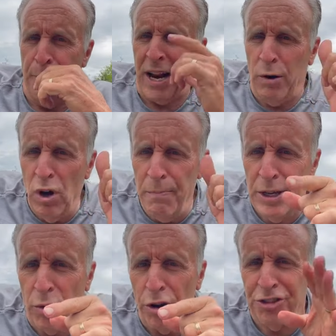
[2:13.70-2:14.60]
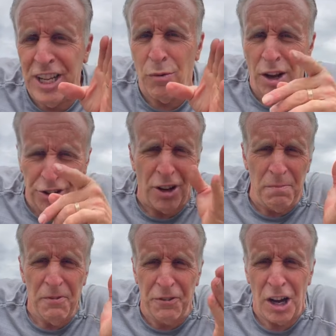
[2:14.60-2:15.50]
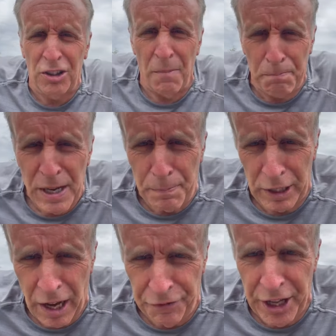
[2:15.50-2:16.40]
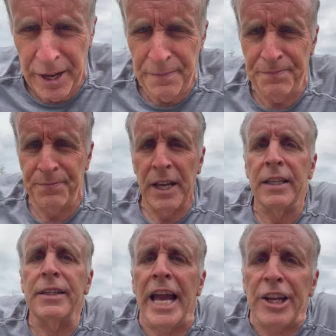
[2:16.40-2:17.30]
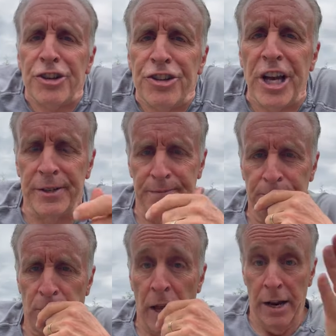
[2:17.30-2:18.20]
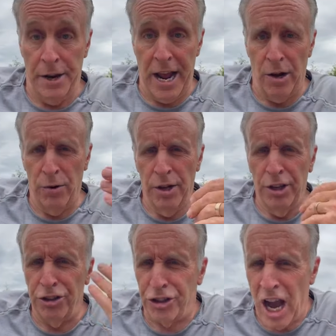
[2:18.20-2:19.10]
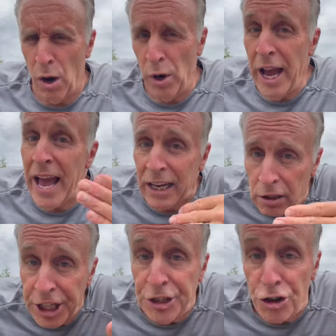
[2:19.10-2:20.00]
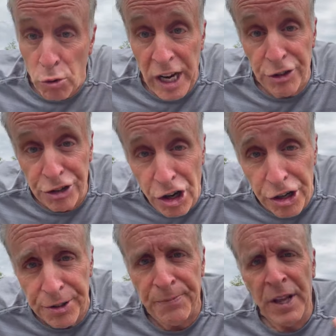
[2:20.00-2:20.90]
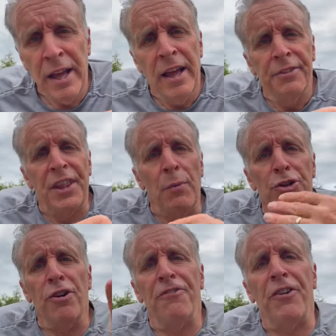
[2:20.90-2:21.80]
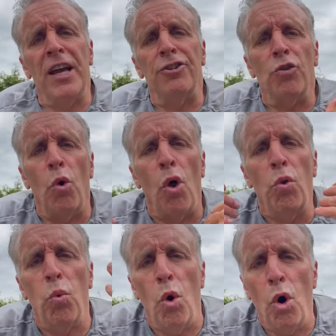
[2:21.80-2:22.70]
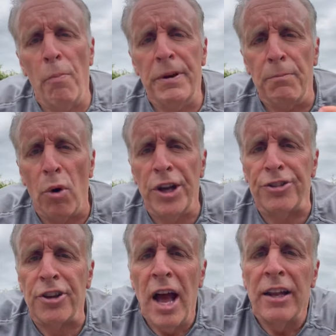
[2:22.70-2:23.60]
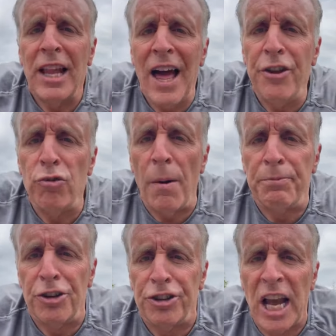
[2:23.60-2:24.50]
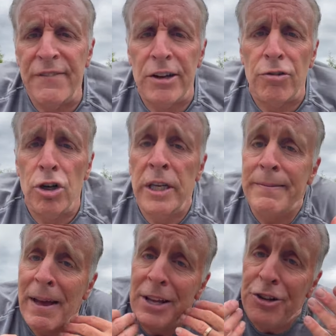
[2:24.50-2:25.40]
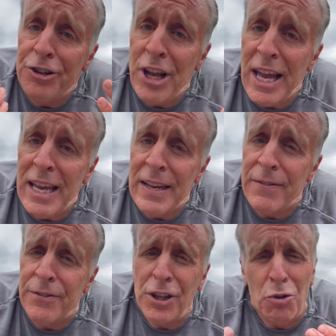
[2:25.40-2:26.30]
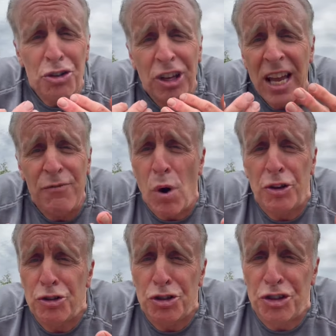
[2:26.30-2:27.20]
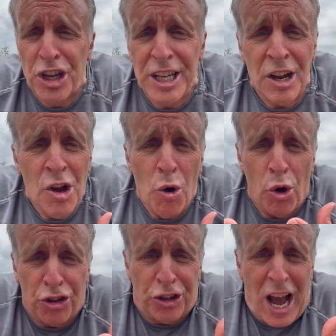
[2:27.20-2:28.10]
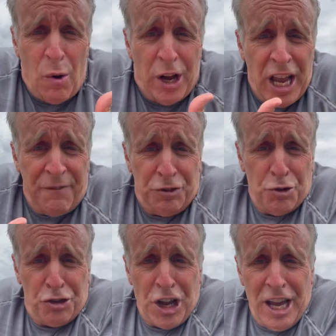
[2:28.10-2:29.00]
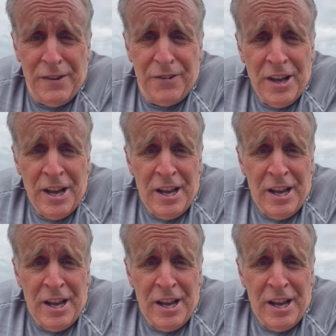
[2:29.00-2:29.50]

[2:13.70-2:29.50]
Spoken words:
But I will because there are some fucked up people out there. Take a shit. Now, shower and clean your ass good. Then with your face all warm and moist, lather up the shaving cream and shave. Don't shave while you shit or shower after you shave.